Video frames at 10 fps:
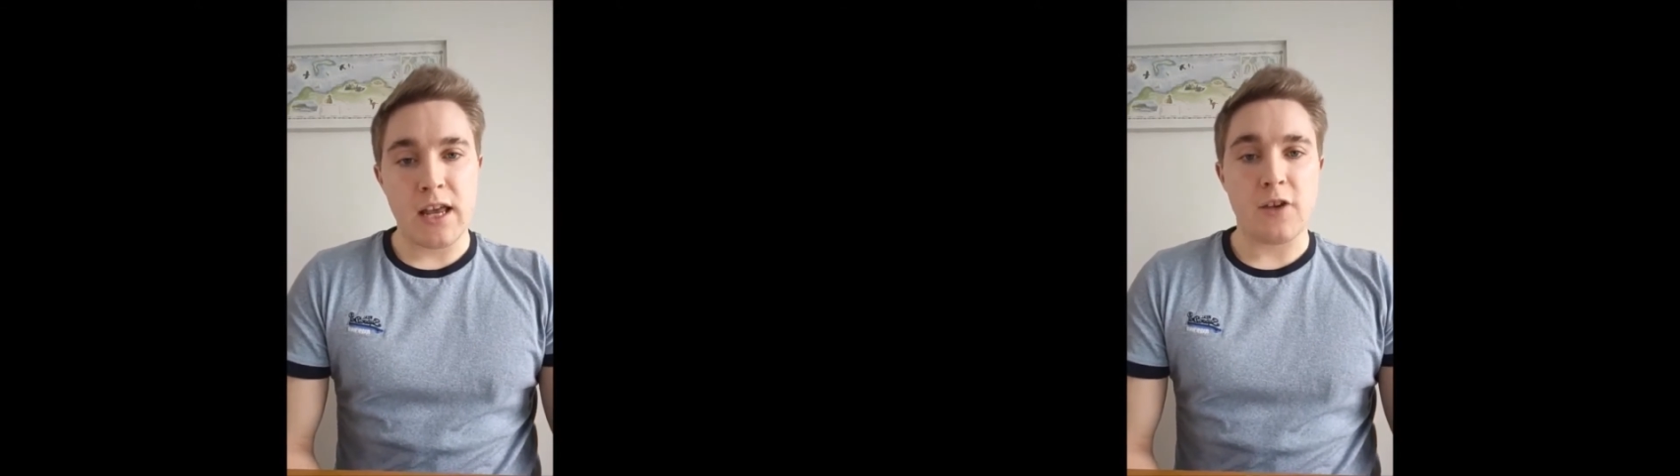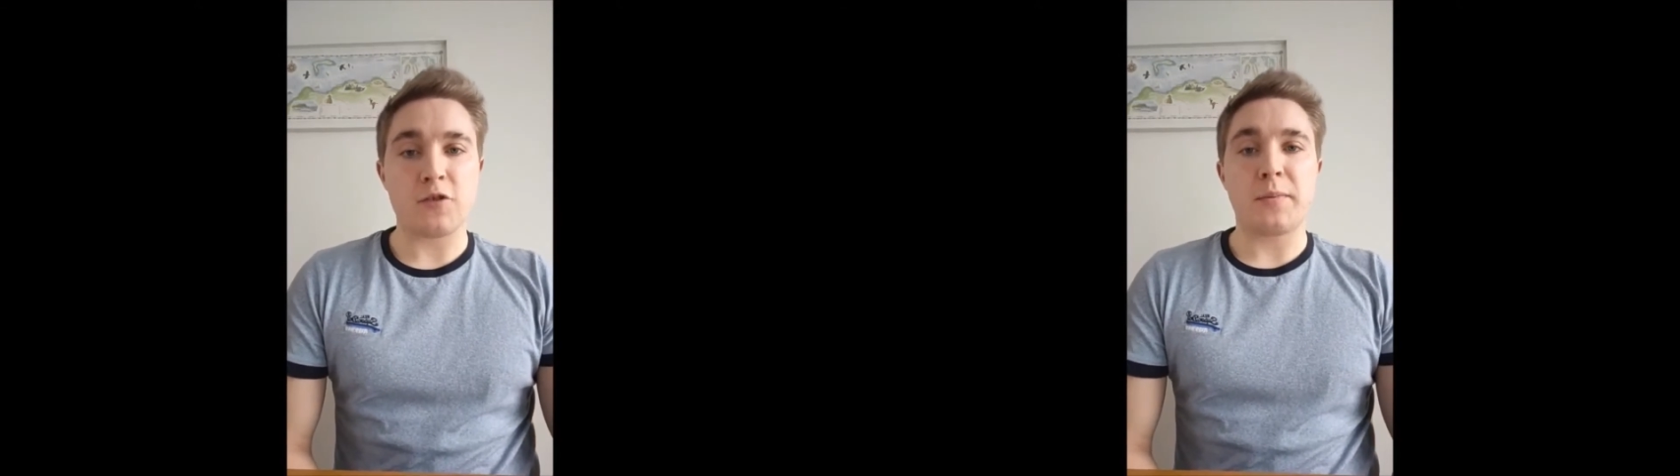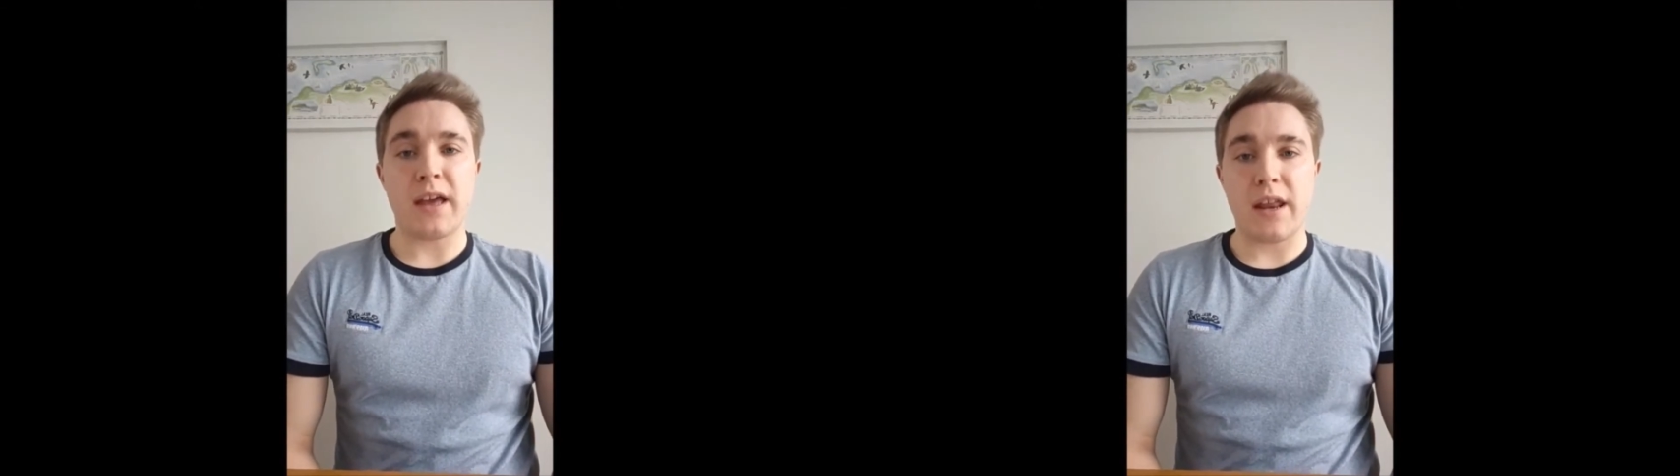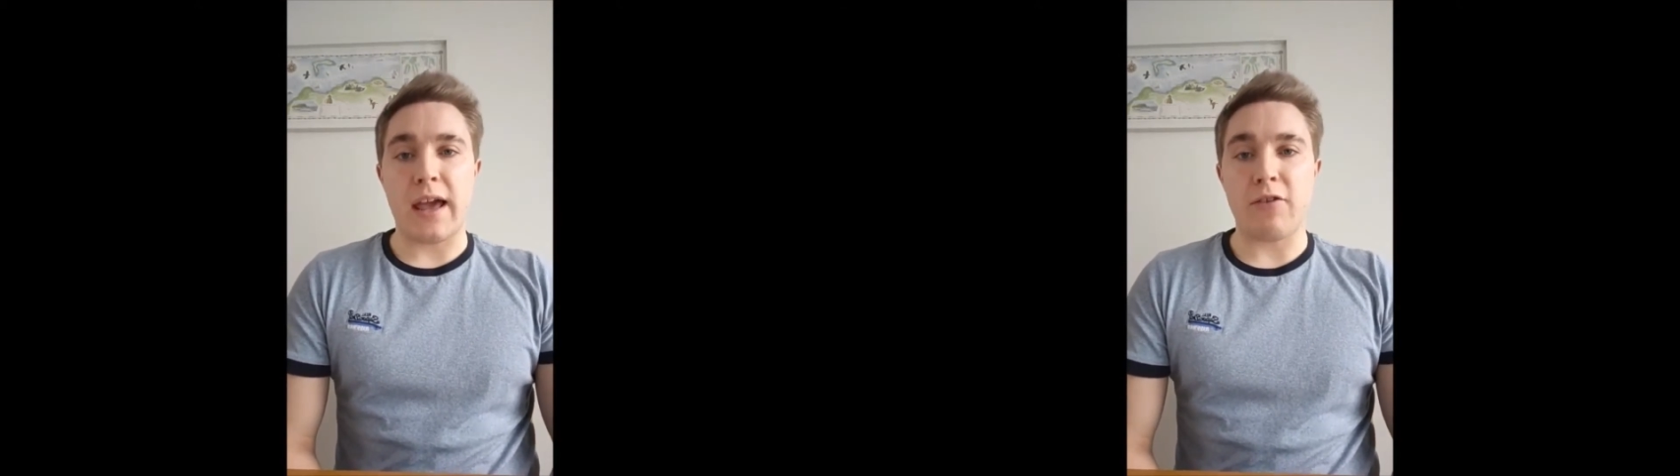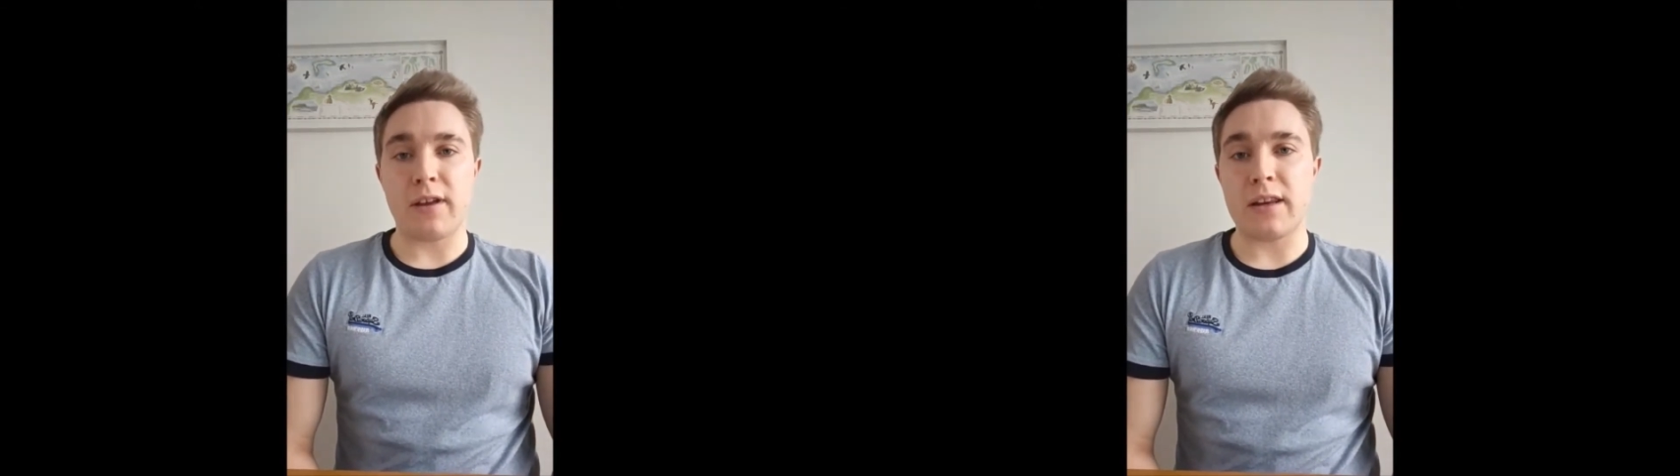it was me and
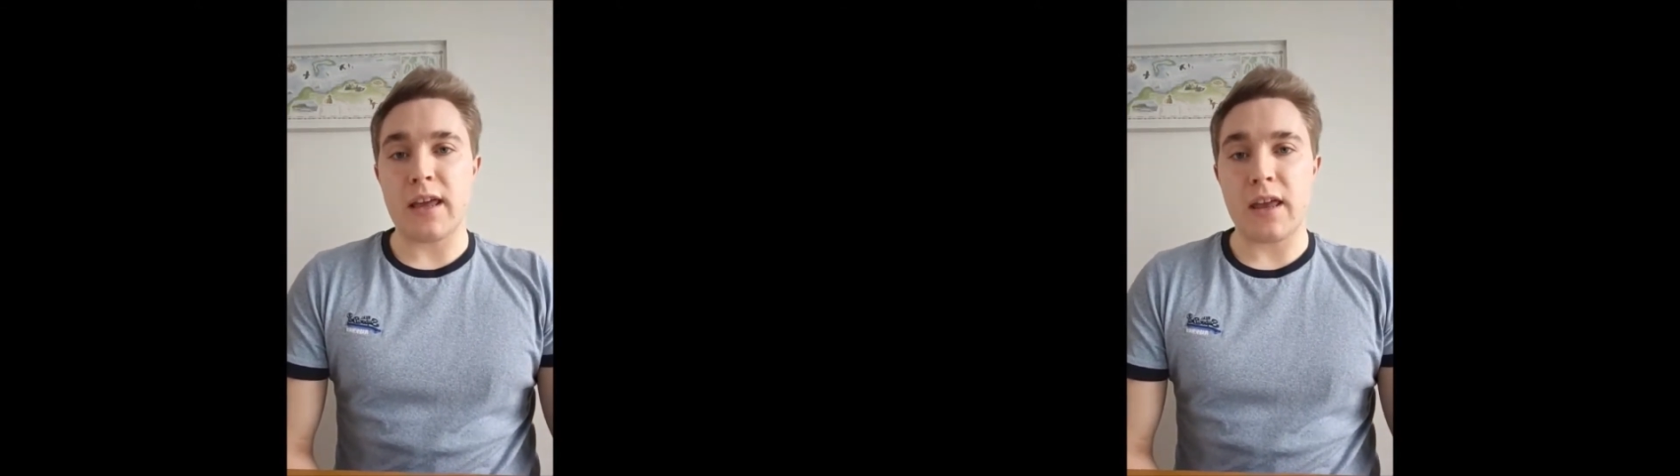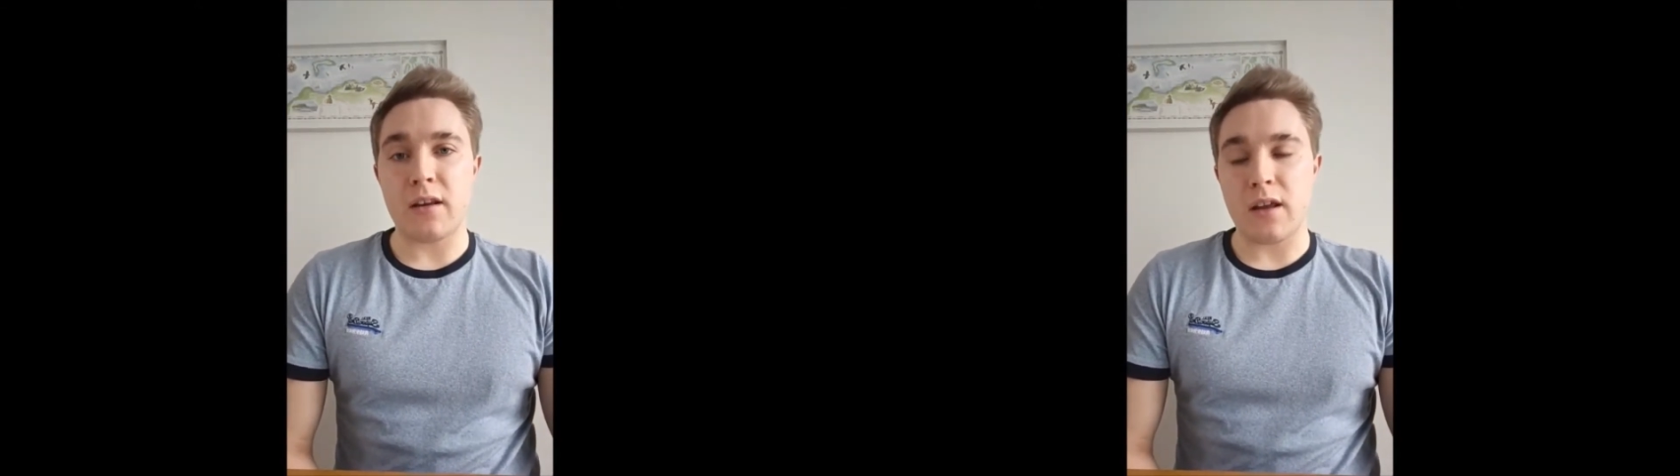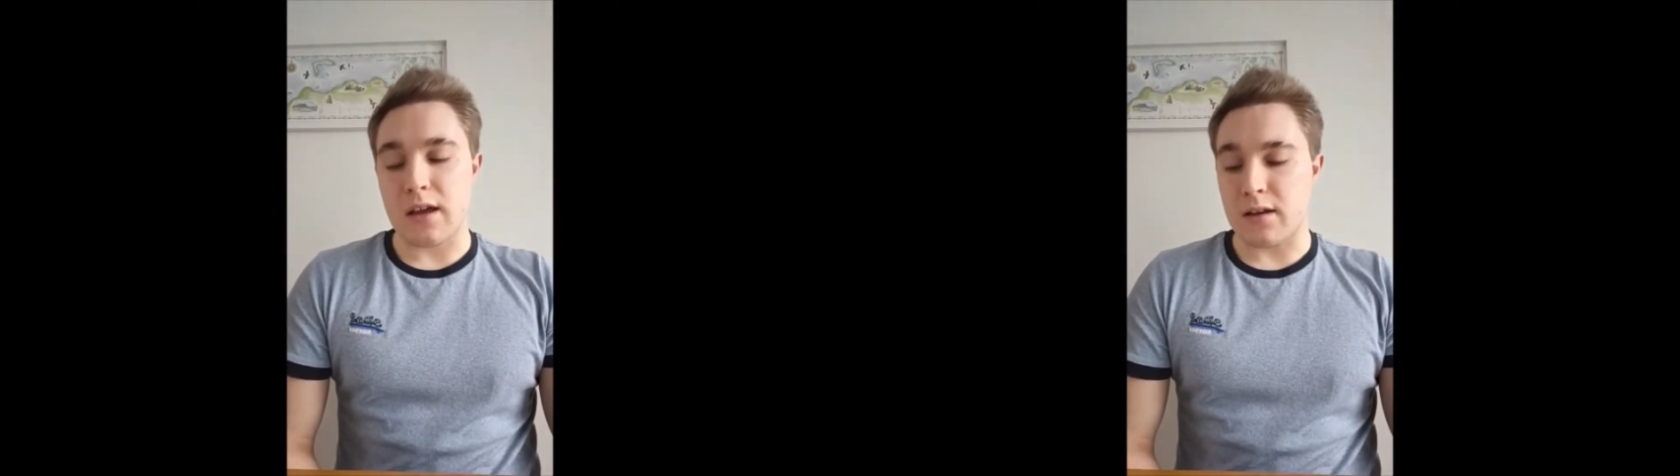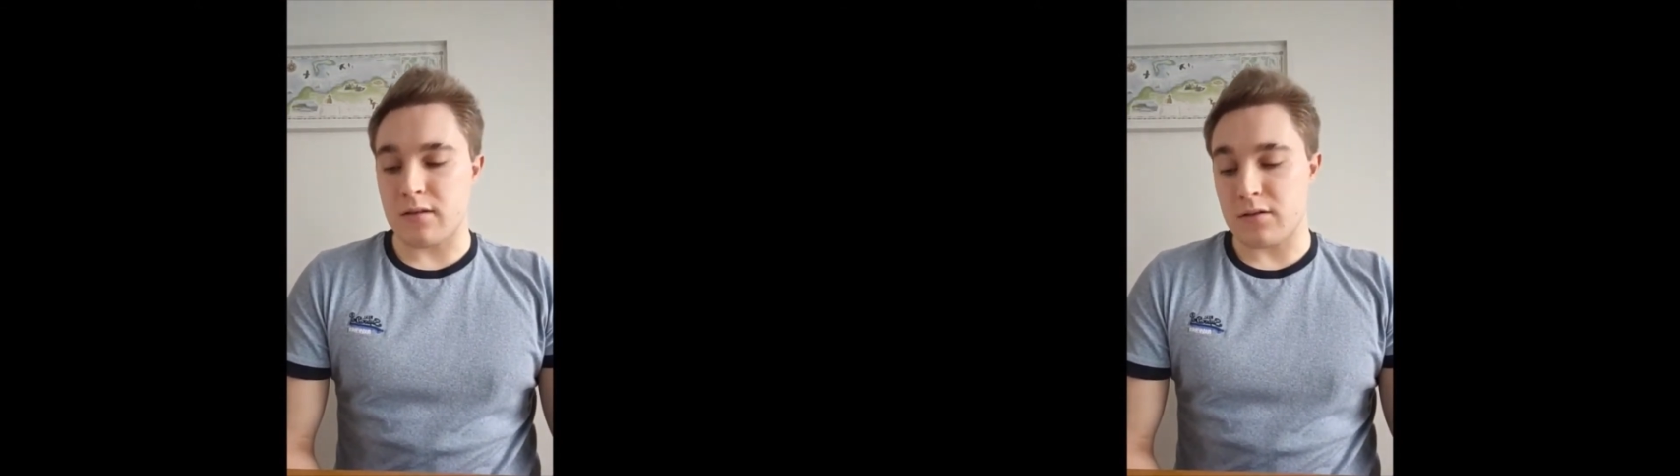Irene then.